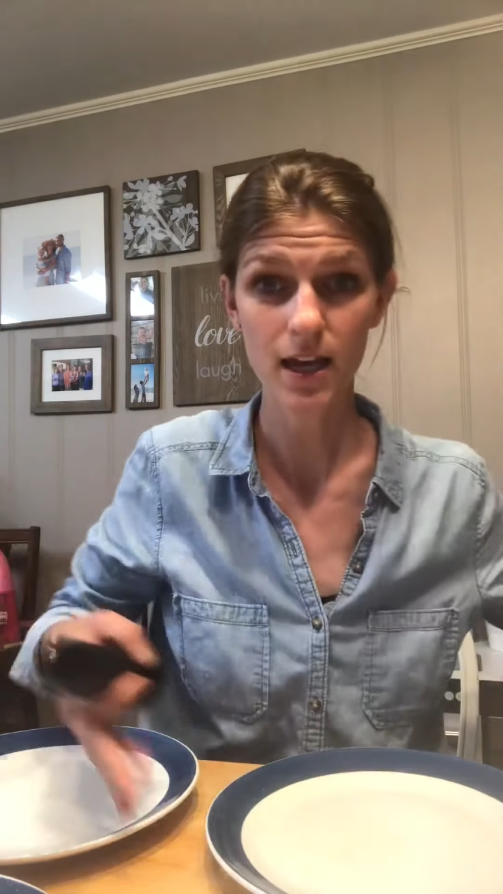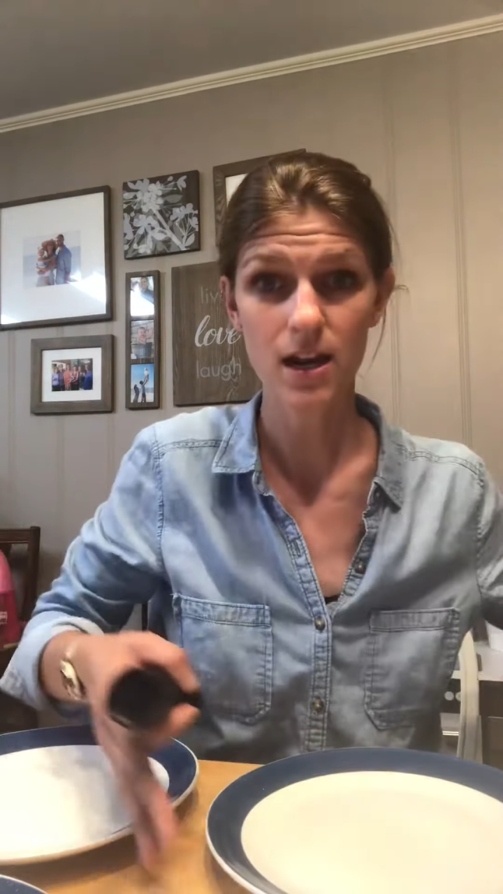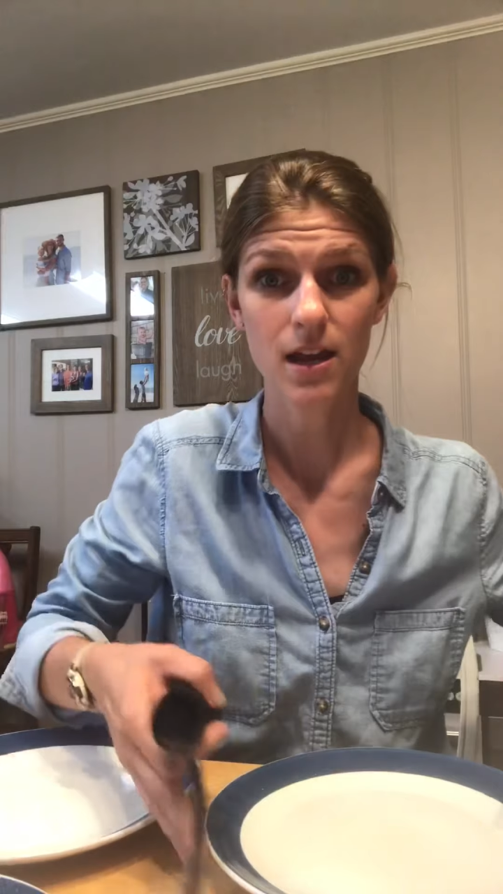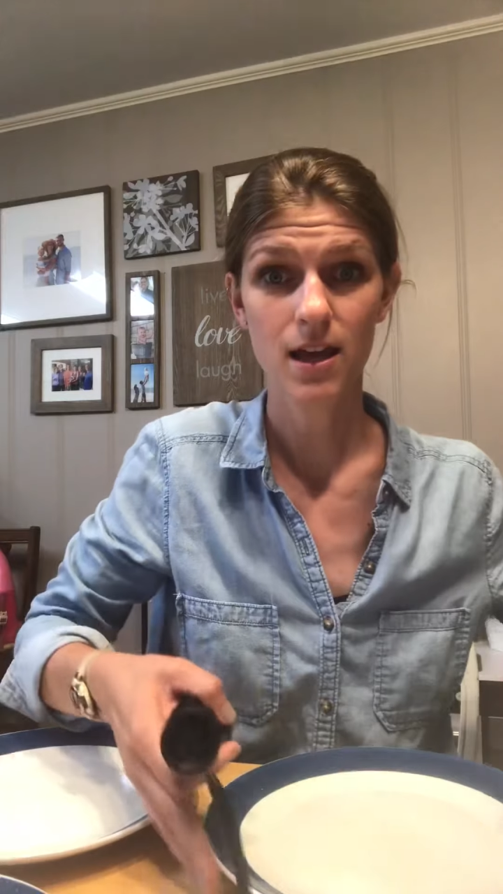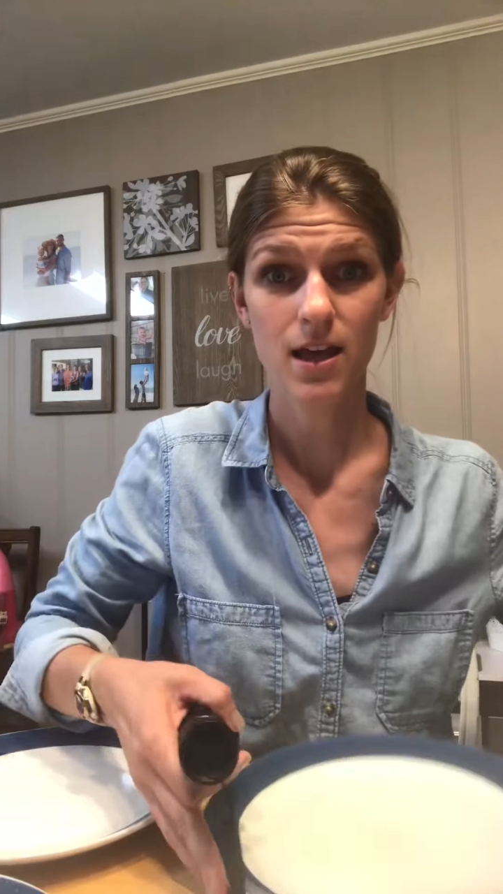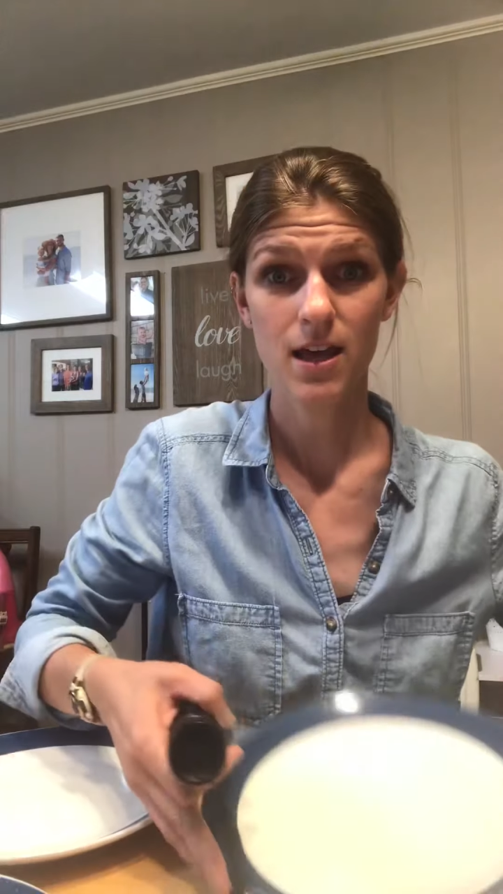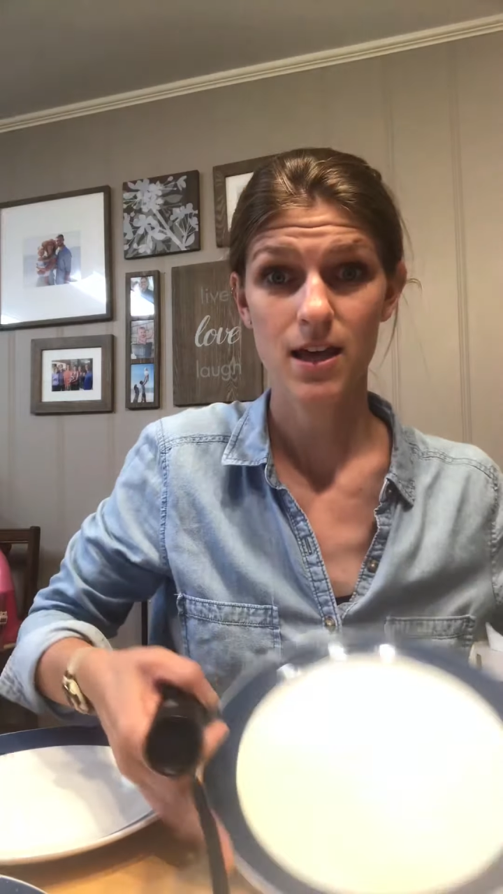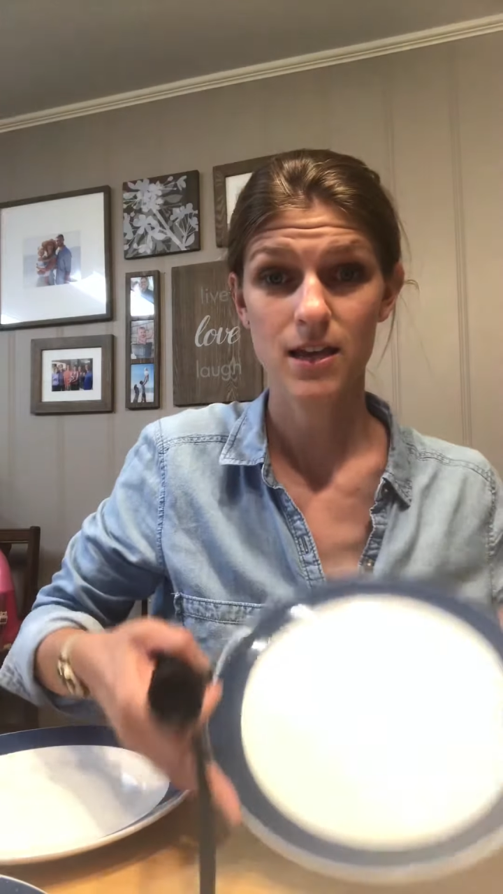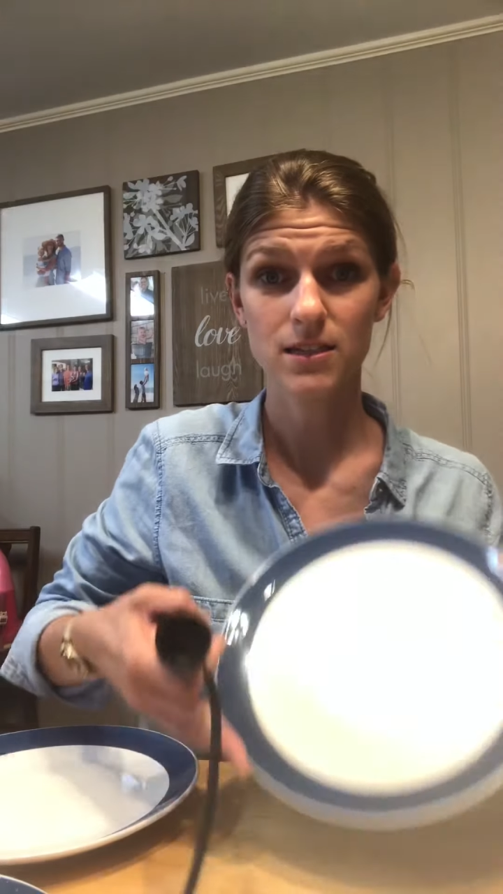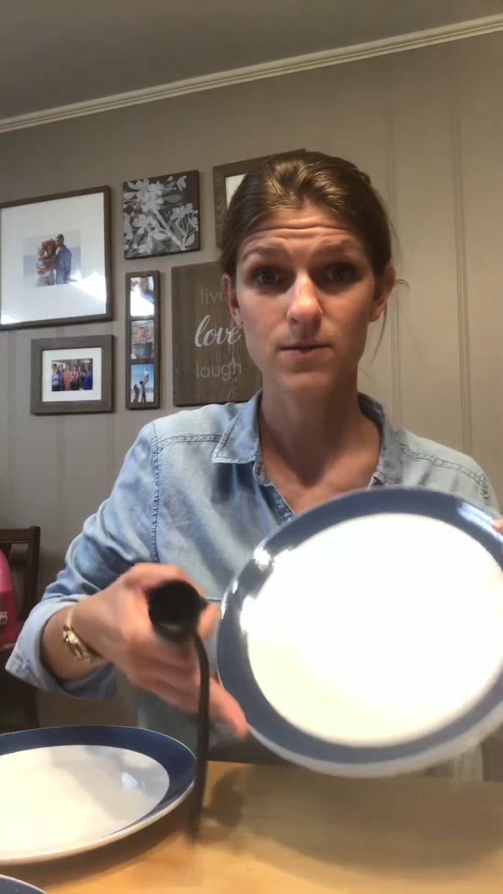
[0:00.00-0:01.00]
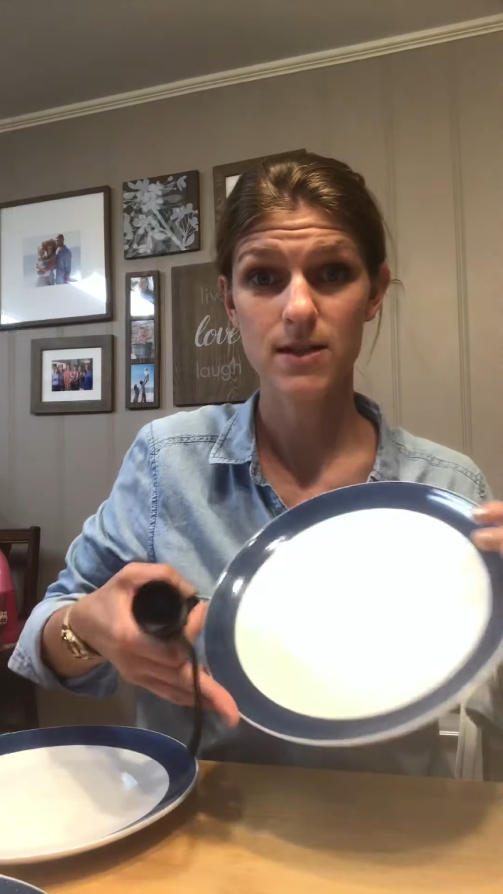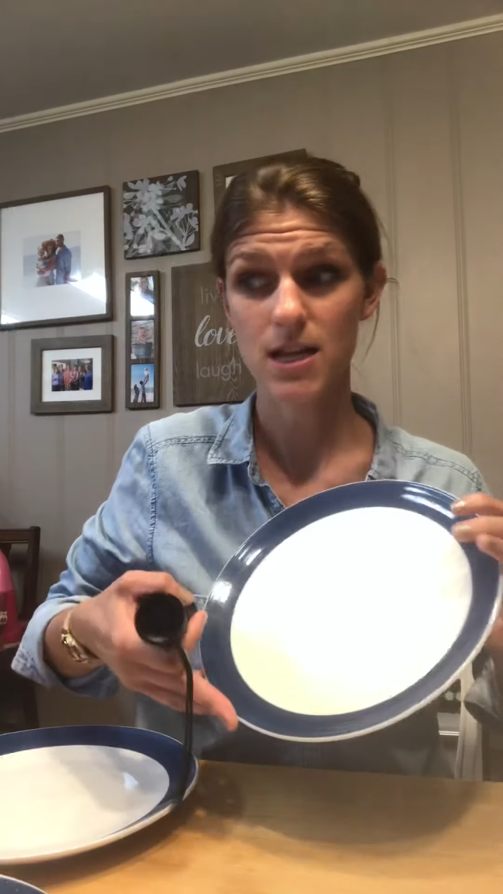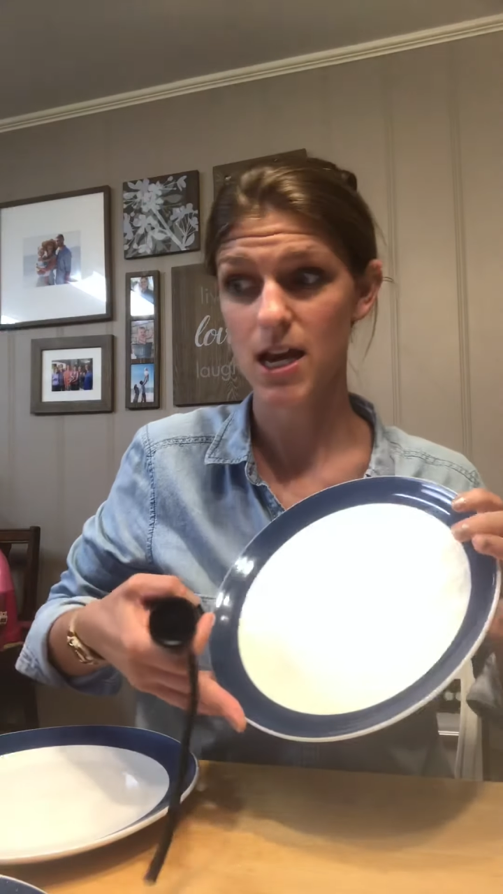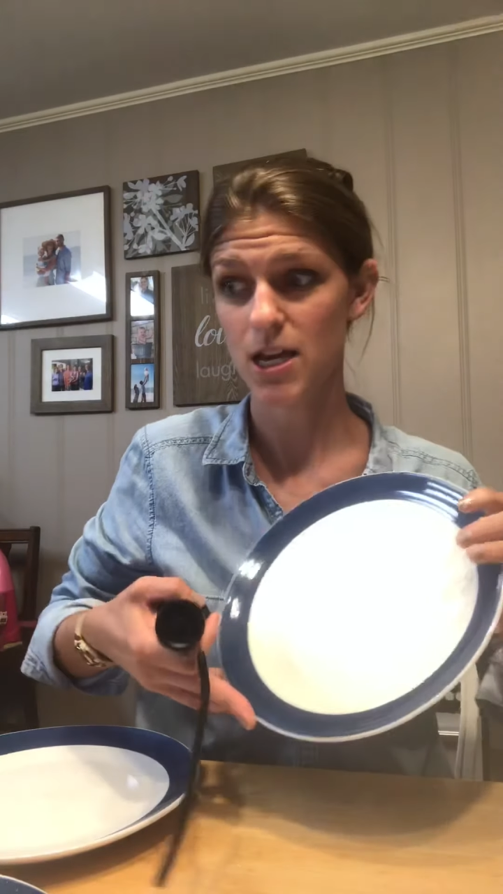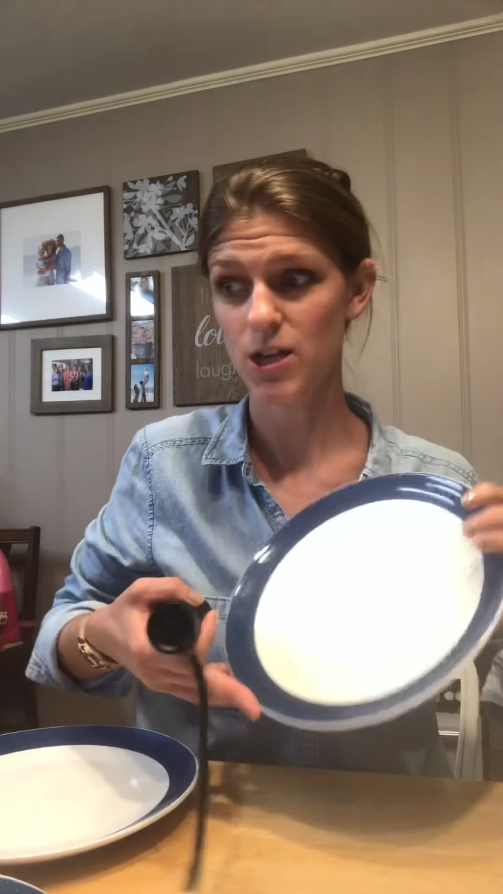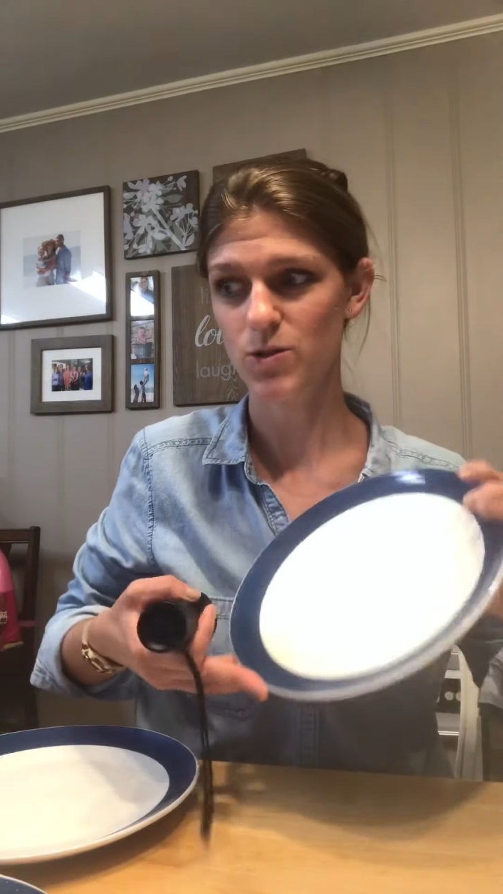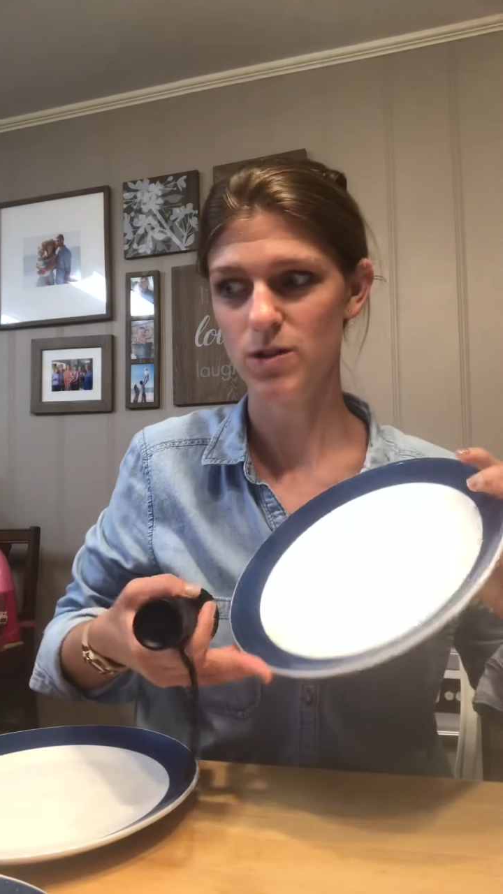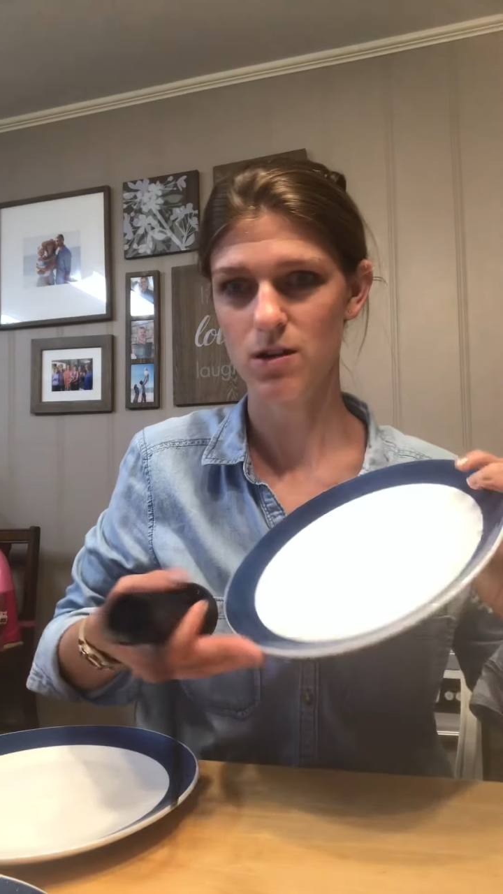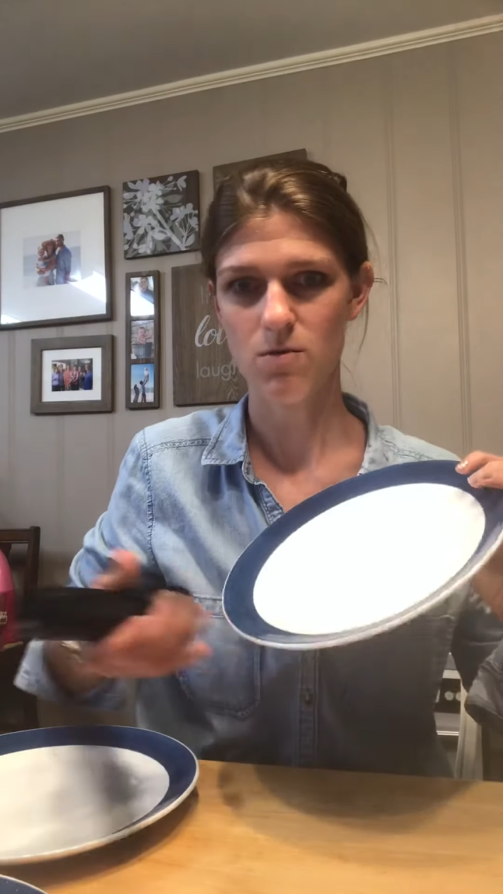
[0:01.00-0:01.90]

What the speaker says: is the one that I use the